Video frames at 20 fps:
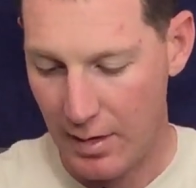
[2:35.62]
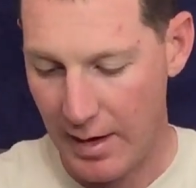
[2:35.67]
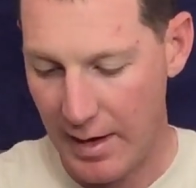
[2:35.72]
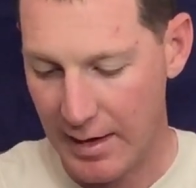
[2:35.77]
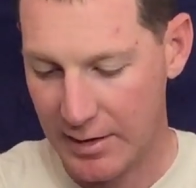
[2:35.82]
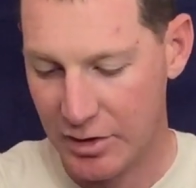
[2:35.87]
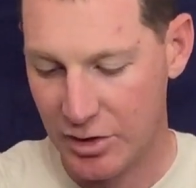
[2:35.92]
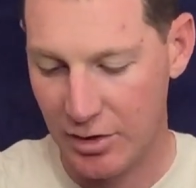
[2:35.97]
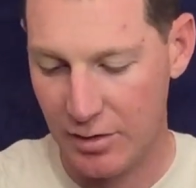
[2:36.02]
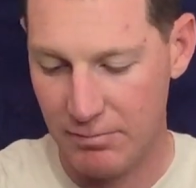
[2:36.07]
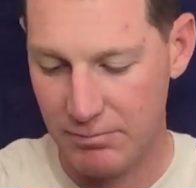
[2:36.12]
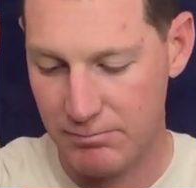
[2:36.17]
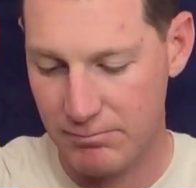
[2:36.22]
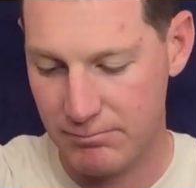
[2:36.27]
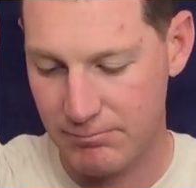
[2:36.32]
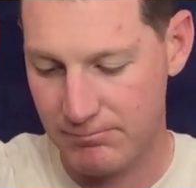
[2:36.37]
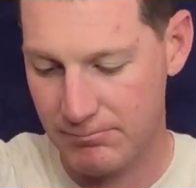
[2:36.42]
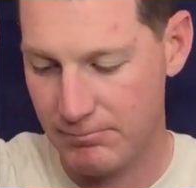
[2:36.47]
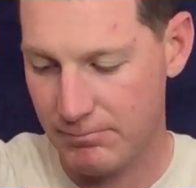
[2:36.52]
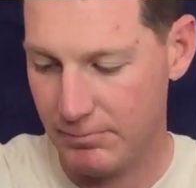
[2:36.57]
Action,
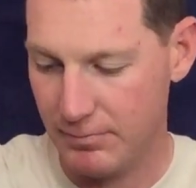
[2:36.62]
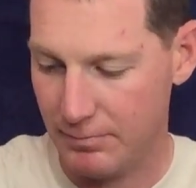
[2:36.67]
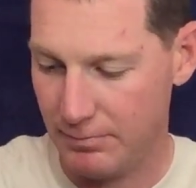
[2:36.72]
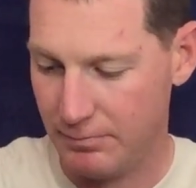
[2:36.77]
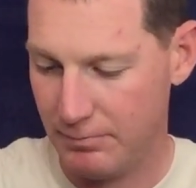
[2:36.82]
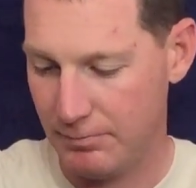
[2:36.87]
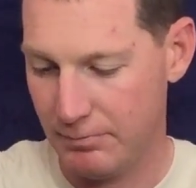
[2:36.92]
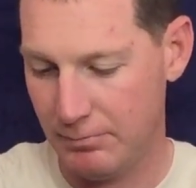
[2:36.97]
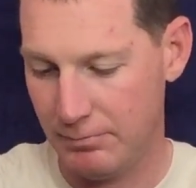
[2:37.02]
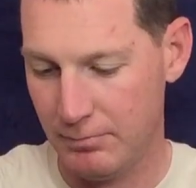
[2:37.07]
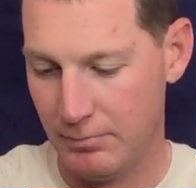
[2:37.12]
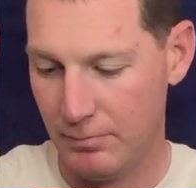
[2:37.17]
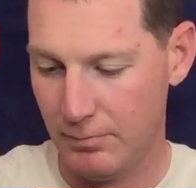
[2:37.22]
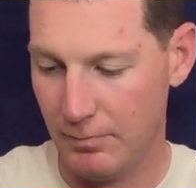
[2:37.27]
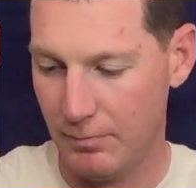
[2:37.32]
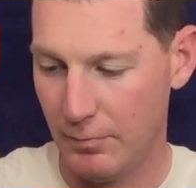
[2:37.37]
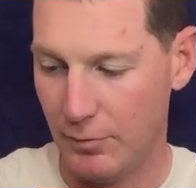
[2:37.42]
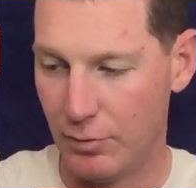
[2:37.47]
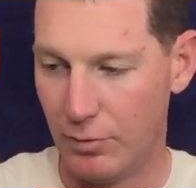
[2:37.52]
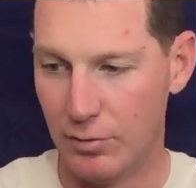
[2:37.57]

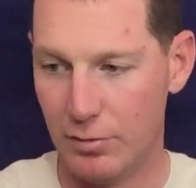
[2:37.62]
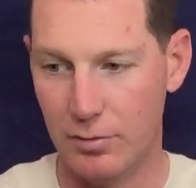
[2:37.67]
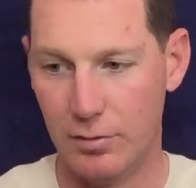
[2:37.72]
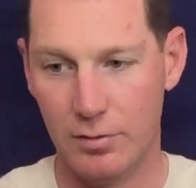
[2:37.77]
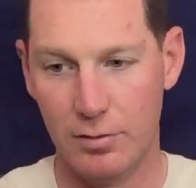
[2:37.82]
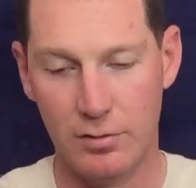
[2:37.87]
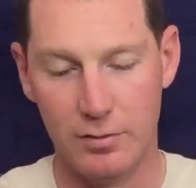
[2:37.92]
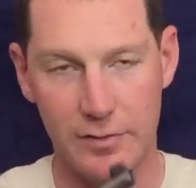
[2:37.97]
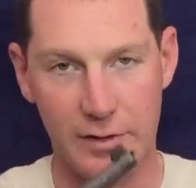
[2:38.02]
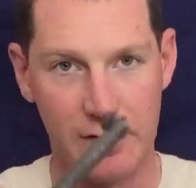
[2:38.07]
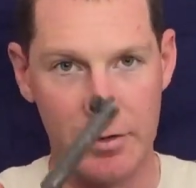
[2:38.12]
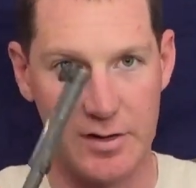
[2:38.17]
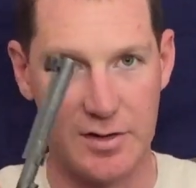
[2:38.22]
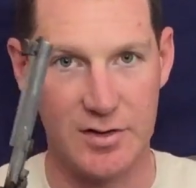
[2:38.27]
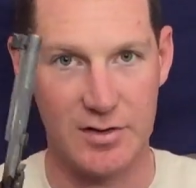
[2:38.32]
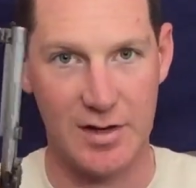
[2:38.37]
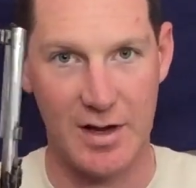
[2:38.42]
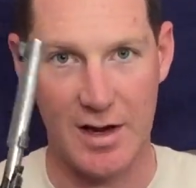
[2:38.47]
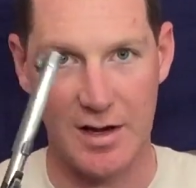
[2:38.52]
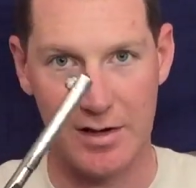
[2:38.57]
all very
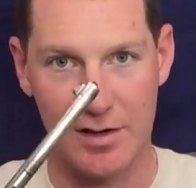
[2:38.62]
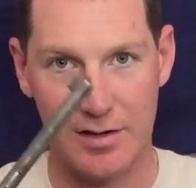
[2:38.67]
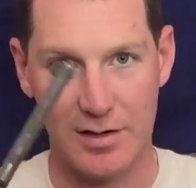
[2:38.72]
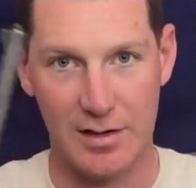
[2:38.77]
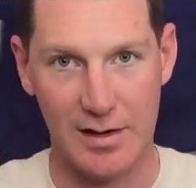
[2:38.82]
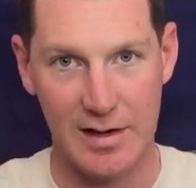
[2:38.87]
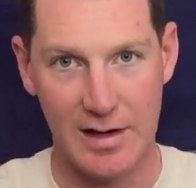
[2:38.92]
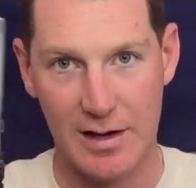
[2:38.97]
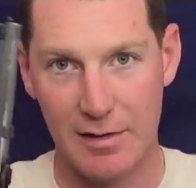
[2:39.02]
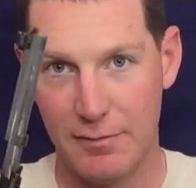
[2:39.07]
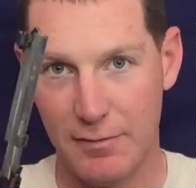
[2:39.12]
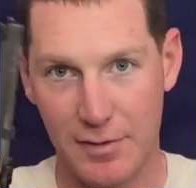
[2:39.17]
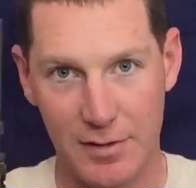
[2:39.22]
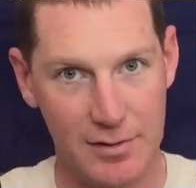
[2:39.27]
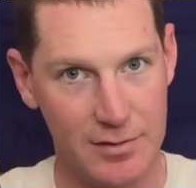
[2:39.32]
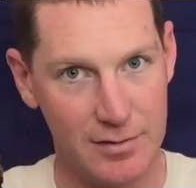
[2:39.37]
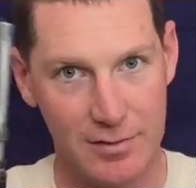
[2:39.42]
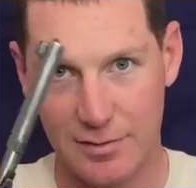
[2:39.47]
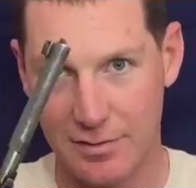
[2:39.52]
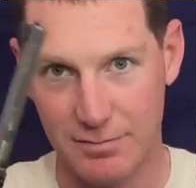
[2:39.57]
standard Lee
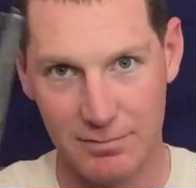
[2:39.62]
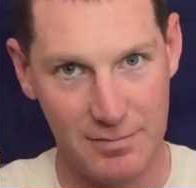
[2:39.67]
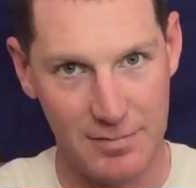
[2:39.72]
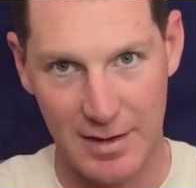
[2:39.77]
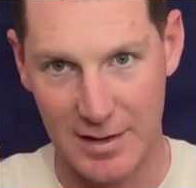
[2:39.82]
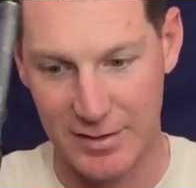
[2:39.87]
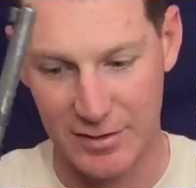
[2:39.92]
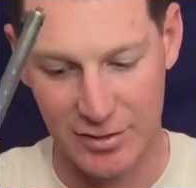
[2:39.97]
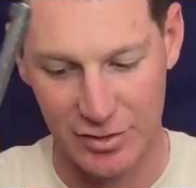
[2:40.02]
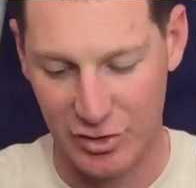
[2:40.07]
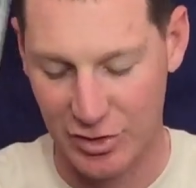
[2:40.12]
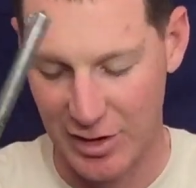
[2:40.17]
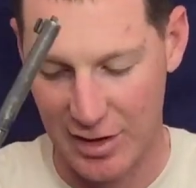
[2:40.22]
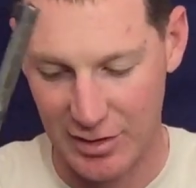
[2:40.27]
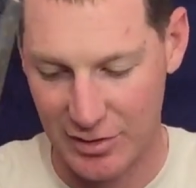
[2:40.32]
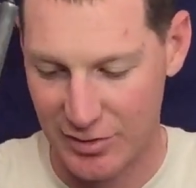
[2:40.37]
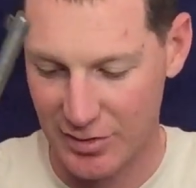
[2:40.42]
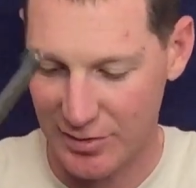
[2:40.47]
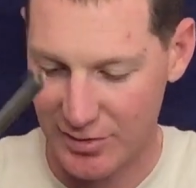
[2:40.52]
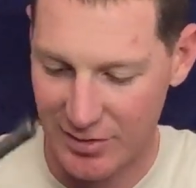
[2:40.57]
Enfield, hasn't
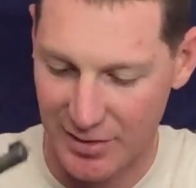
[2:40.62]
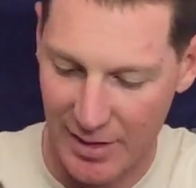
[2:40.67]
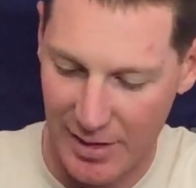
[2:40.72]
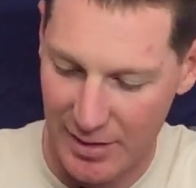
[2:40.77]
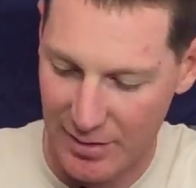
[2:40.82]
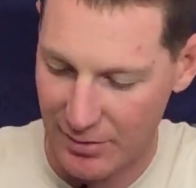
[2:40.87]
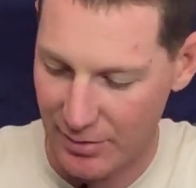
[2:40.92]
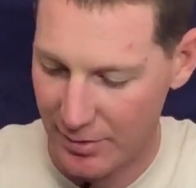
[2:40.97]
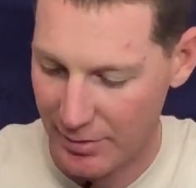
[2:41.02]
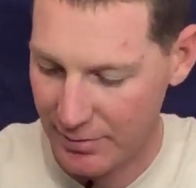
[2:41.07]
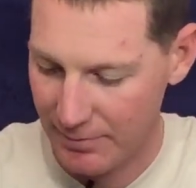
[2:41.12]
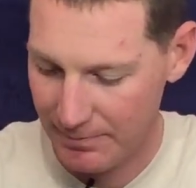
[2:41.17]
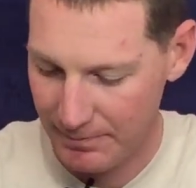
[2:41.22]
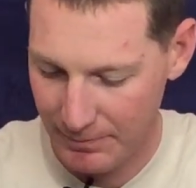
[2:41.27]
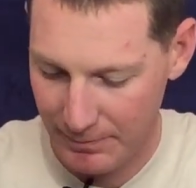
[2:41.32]
changed since day dot.